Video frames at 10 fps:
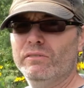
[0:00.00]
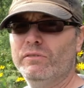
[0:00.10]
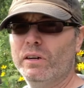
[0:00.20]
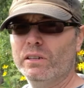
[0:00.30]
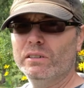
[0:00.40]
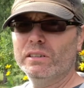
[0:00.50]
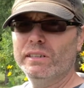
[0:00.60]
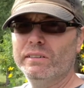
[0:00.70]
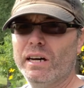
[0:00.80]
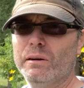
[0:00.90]
fungally
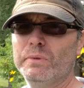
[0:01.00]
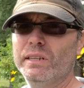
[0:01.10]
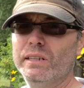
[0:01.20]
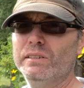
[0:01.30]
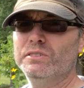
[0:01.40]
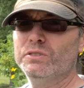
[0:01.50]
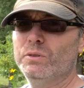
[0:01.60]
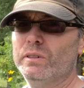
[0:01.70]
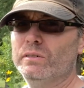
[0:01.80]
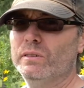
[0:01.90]
dominated
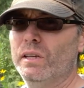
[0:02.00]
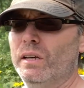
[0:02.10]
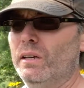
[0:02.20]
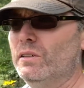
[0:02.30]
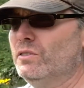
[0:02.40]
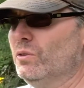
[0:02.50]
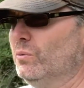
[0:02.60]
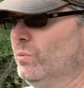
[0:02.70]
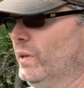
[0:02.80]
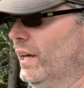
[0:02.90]
soil. So
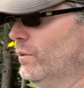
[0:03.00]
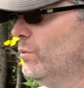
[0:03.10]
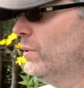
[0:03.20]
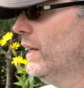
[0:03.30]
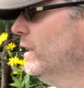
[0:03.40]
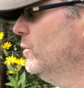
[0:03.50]
we have a plan in